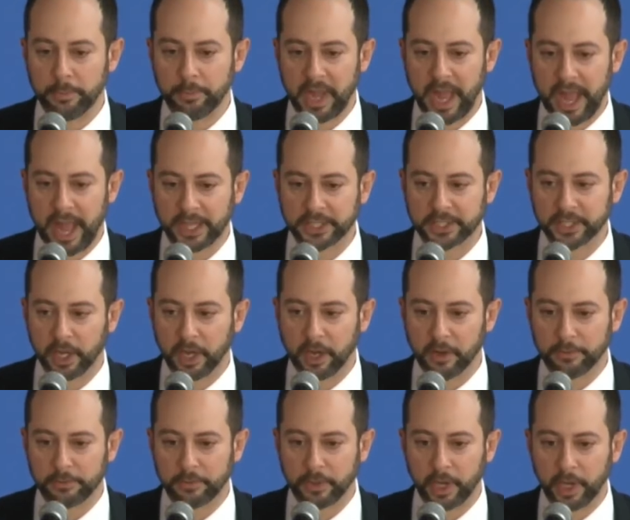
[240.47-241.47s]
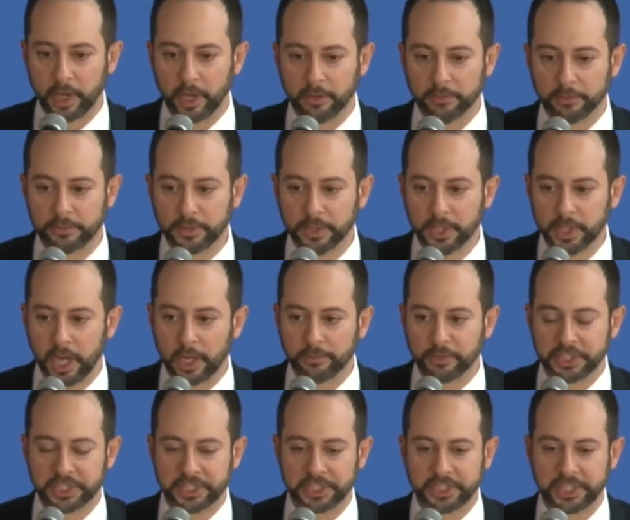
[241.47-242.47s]
impact of
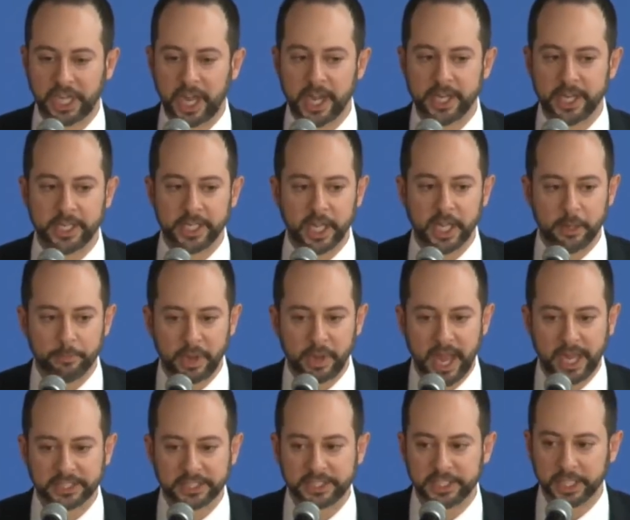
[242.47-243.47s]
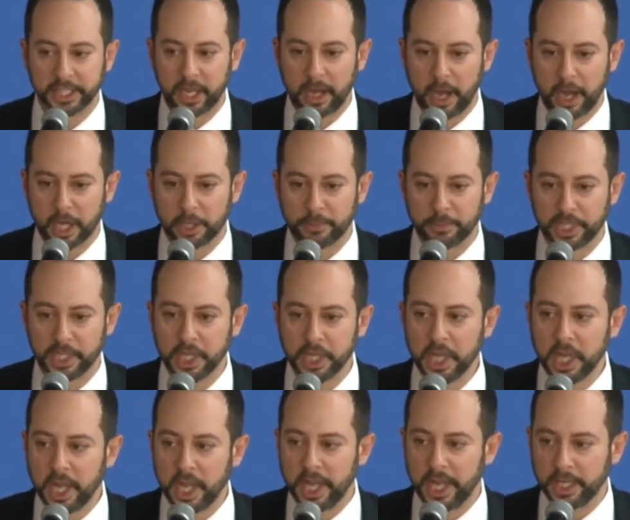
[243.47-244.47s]
the society impacts the economy,
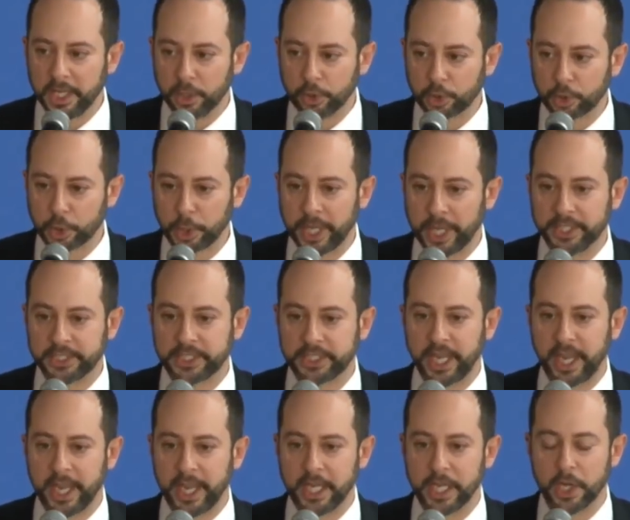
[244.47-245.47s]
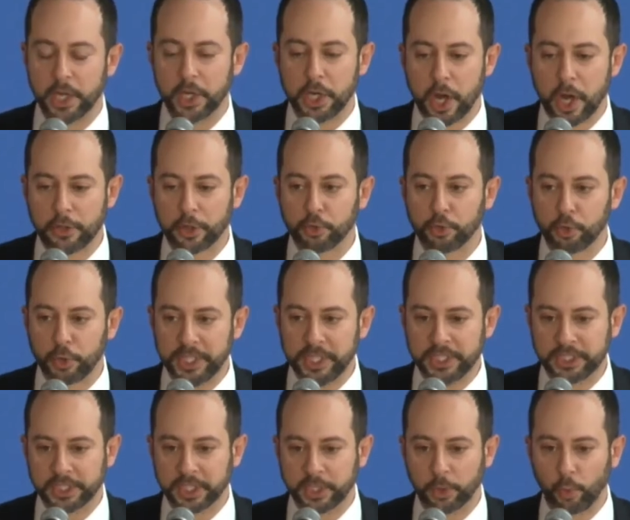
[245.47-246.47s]
it creates another
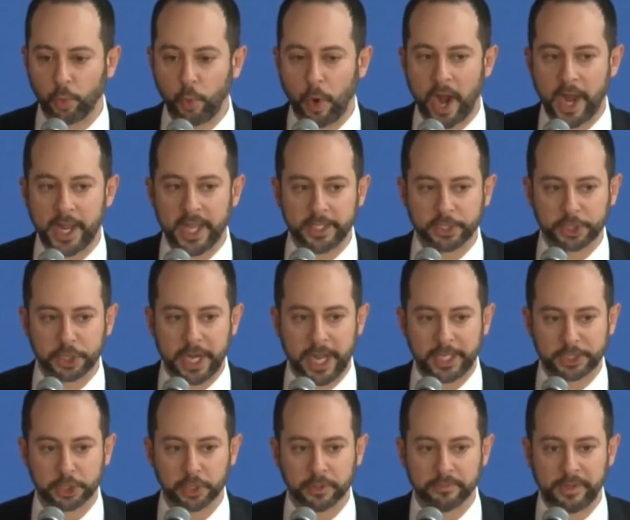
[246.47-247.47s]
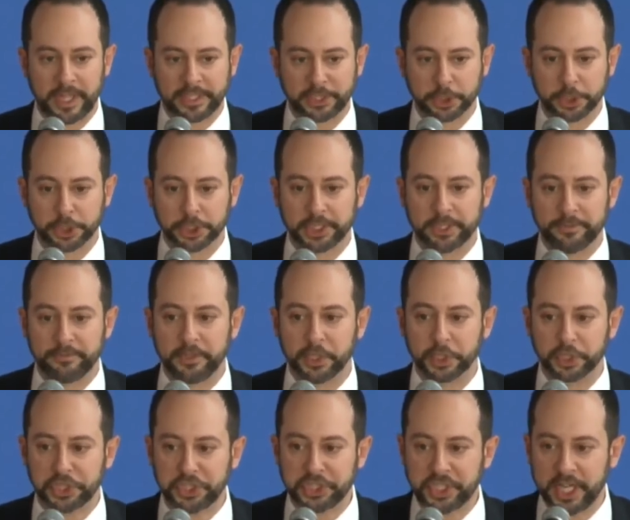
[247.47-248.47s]
reason why international investors can
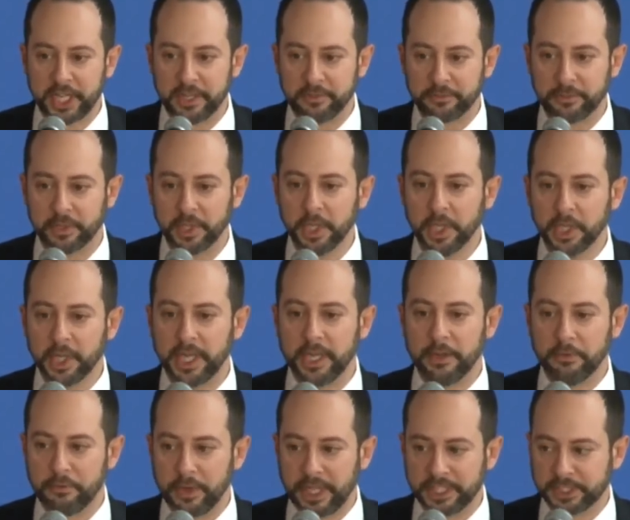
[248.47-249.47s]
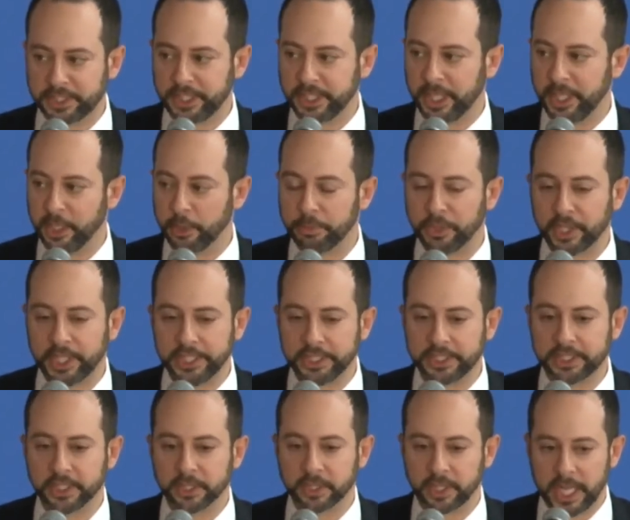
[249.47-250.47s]
feel safe investing in a
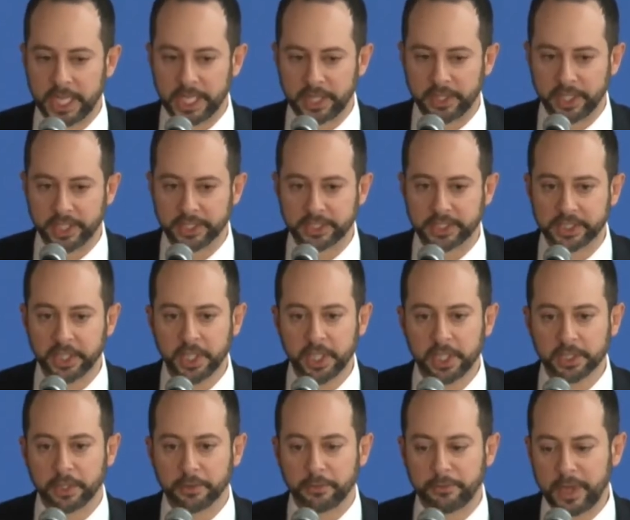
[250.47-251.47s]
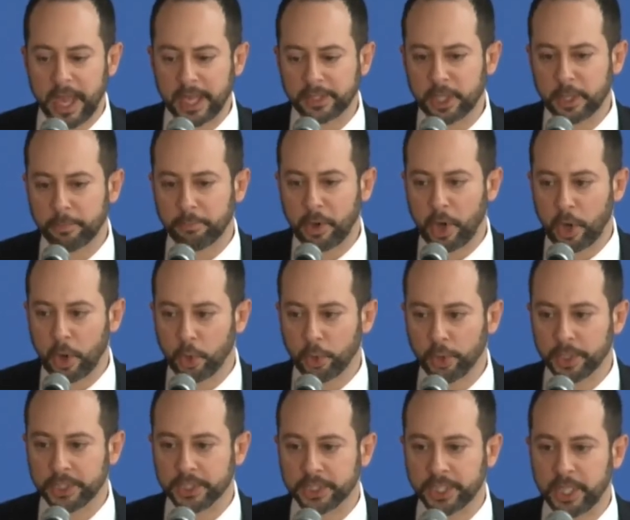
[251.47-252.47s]
place like this. The fact that
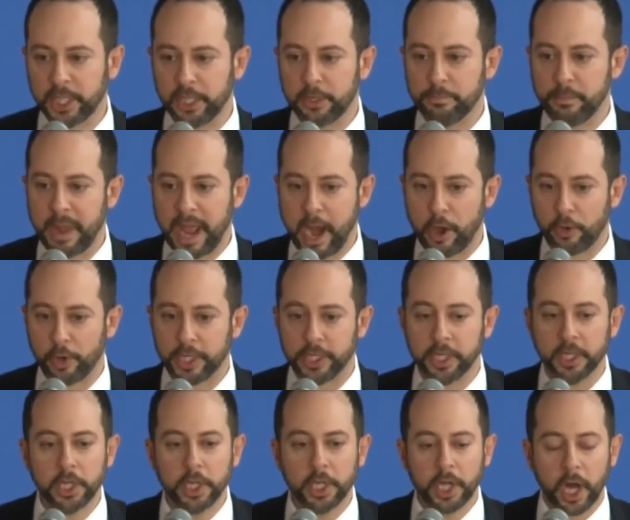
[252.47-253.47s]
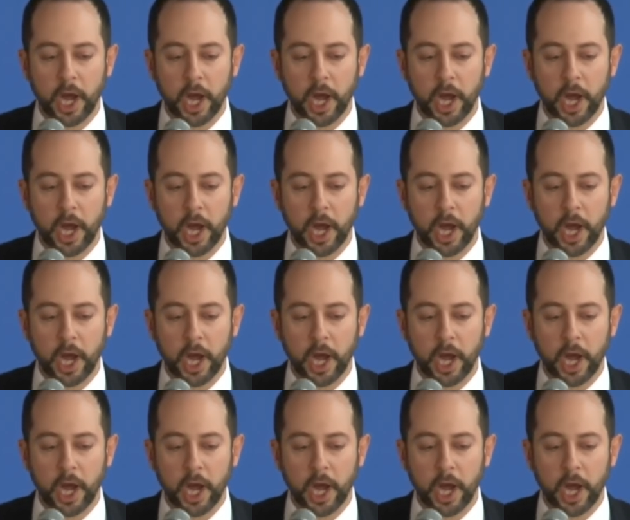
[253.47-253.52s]
Poland can marry